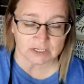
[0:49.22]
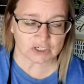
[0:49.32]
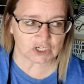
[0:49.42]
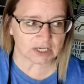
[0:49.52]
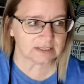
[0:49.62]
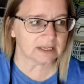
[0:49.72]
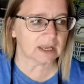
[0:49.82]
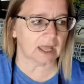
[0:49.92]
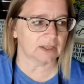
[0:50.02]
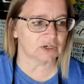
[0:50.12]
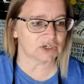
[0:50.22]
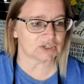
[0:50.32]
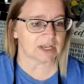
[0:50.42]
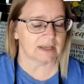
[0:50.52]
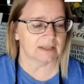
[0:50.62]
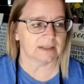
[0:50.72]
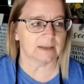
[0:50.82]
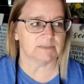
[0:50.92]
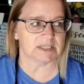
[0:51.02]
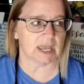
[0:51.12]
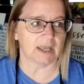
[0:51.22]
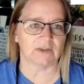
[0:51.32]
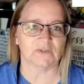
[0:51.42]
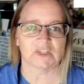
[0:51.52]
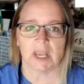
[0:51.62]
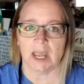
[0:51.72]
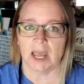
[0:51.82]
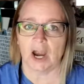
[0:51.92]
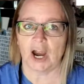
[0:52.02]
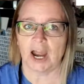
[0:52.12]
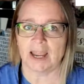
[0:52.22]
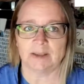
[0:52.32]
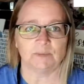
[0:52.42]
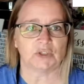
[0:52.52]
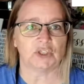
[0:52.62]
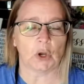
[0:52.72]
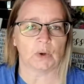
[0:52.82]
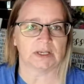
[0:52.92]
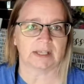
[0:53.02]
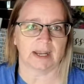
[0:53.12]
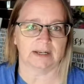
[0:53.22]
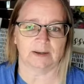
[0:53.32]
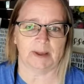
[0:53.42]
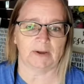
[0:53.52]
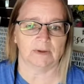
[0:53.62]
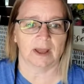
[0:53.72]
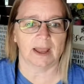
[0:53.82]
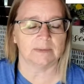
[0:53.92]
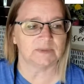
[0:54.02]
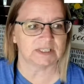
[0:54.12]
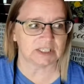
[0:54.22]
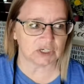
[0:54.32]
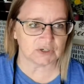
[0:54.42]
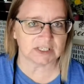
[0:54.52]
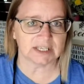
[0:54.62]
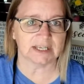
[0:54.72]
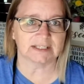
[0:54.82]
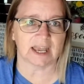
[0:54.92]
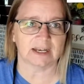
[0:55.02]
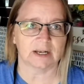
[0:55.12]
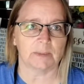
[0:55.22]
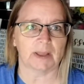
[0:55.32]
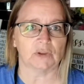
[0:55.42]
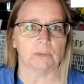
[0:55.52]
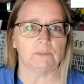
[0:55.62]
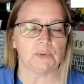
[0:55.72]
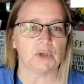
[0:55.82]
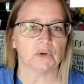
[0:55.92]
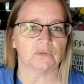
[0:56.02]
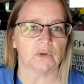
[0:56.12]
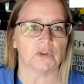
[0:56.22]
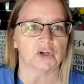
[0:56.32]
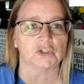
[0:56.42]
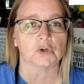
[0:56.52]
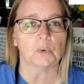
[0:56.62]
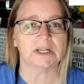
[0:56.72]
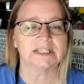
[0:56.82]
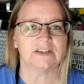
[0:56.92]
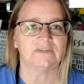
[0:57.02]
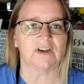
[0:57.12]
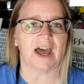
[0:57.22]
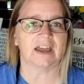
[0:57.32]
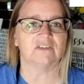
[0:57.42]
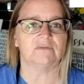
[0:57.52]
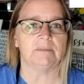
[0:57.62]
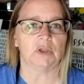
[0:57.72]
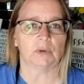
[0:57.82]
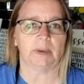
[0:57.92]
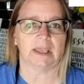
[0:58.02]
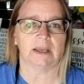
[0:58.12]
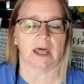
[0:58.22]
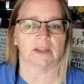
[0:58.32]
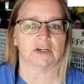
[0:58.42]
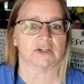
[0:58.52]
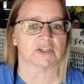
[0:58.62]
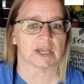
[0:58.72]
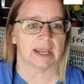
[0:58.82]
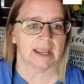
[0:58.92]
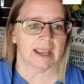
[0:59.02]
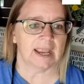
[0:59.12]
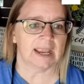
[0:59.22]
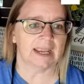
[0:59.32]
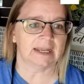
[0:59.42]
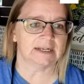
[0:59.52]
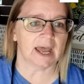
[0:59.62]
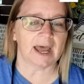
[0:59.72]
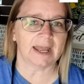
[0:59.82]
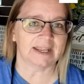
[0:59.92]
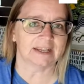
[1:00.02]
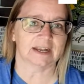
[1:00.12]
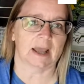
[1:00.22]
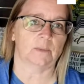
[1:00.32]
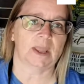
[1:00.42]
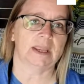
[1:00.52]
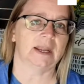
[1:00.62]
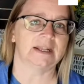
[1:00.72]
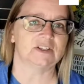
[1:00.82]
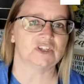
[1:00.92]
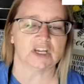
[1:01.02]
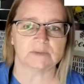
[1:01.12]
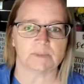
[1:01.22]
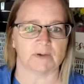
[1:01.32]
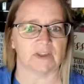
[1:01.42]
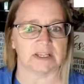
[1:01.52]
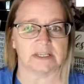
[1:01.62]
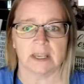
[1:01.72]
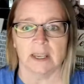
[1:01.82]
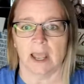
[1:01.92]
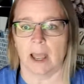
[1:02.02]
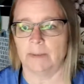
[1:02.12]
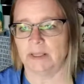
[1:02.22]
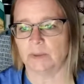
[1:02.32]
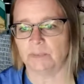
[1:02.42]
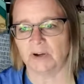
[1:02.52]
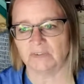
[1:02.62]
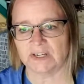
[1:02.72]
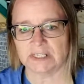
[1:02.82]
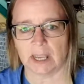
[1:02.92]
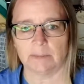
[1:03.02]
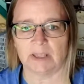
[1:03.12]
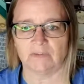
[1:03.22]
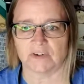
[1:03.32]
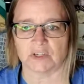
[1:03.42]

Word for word: just the colors themselves. I am so excited about. I'm seriously excited about the beautiful. There are 25 milk paint colors and I cannot wait. And it's just perfect. I mean, the perfect timing for